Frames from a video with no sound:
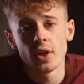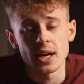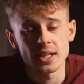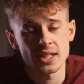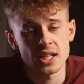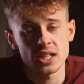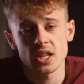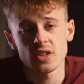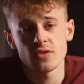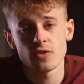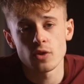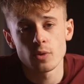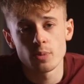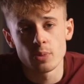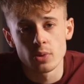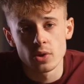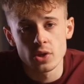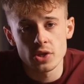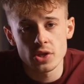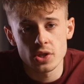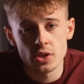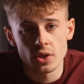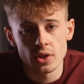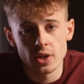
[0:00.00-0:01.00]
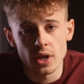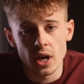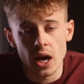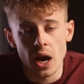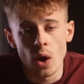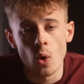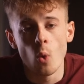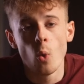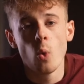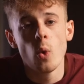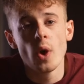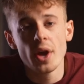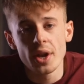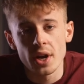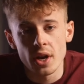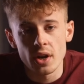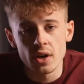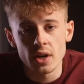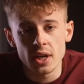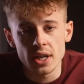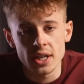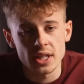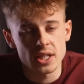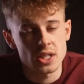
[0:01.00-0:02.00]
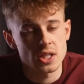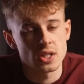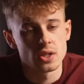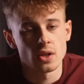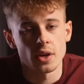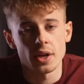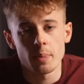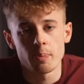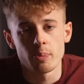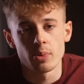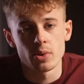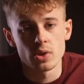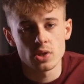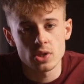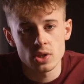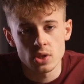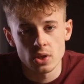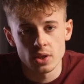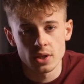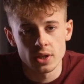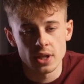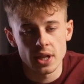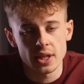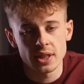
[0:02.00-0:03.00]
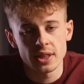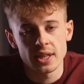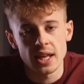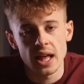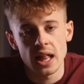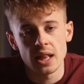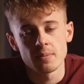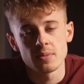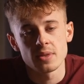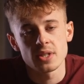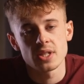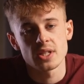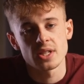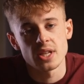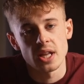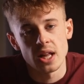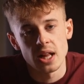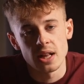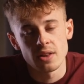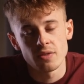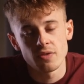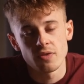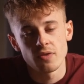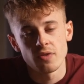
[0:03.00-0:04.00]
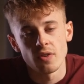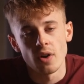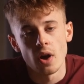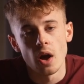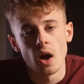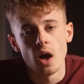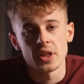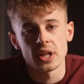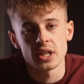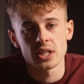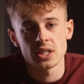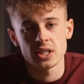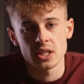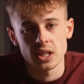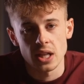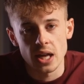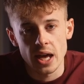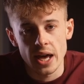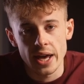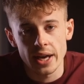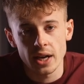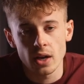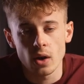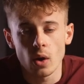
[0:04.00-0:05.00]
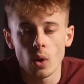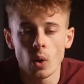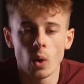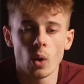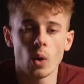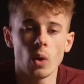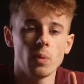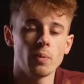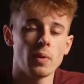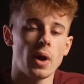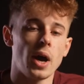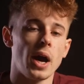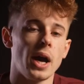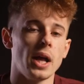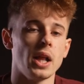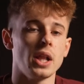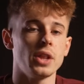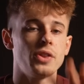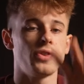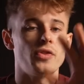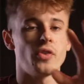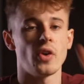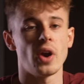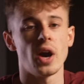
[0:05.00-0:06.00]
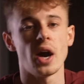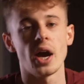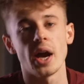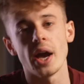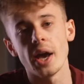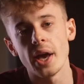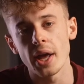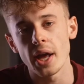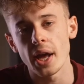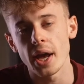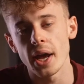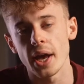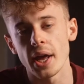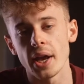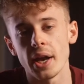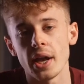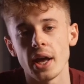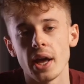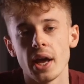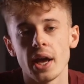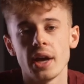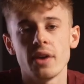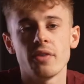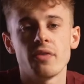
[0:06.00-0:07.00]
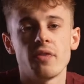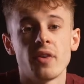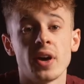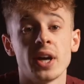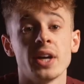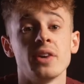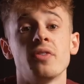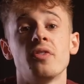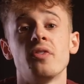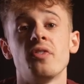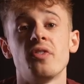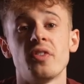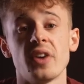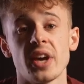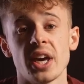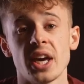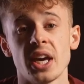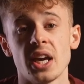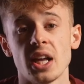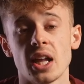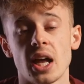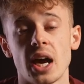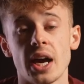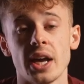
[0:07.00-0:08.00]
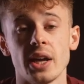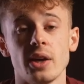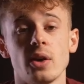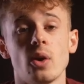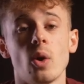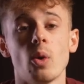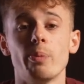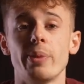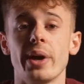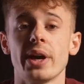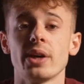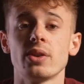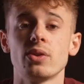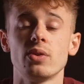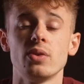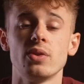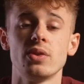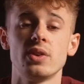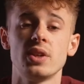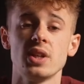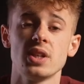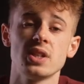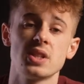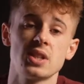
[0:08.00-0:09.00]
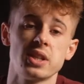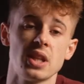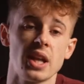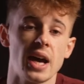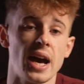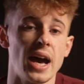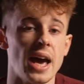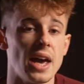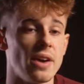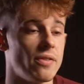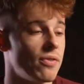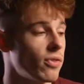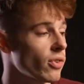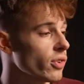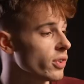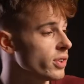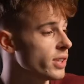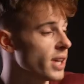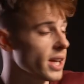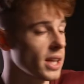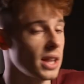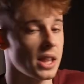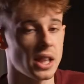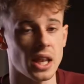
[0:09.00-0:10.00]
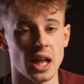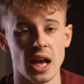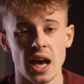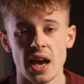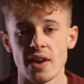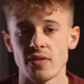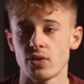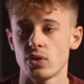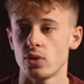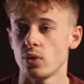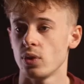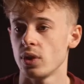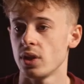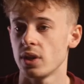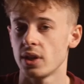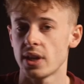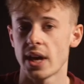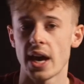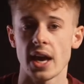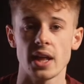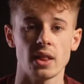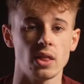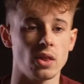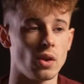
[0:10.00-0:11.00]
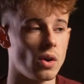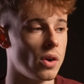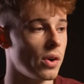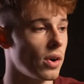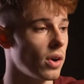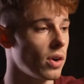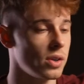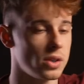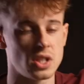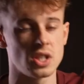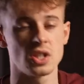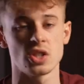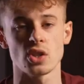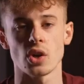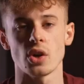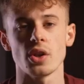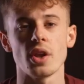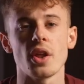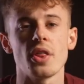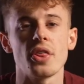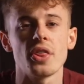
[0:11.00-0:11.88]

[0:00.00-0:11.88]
A successful person, a winner, it's not a person that tells himself things like, oh, I'll try, and if I fail, I'll go back to this life or that life doing that or this other